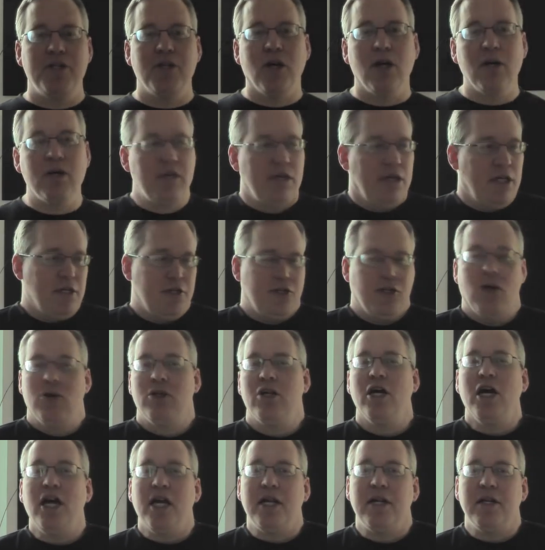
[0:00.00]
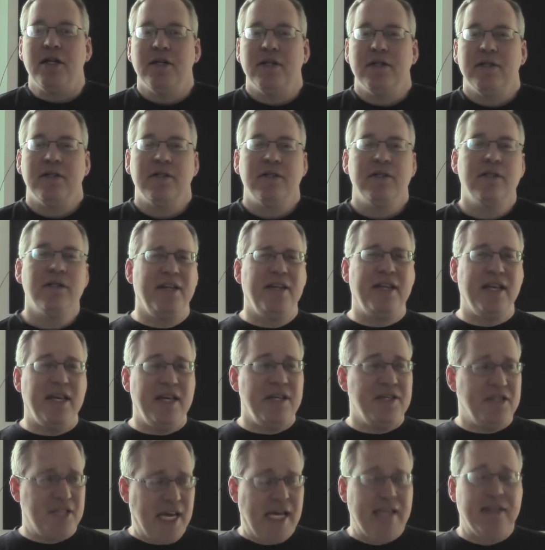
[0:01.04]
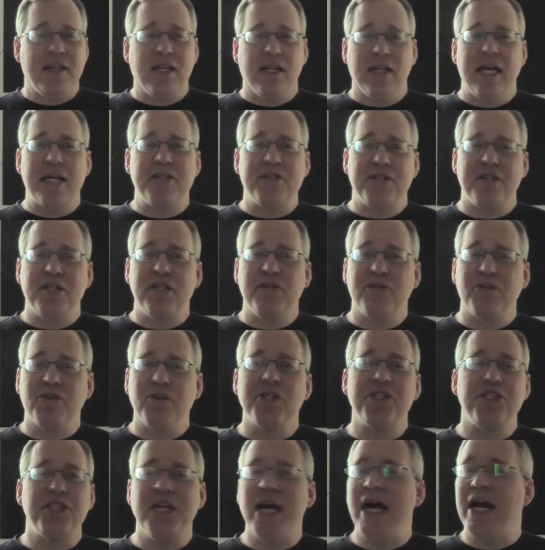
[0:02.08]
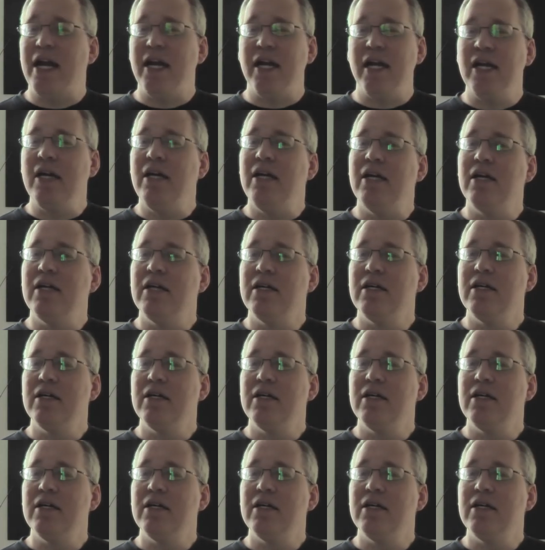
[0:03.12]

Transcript: it's all good. Is that the lesson of Christianity?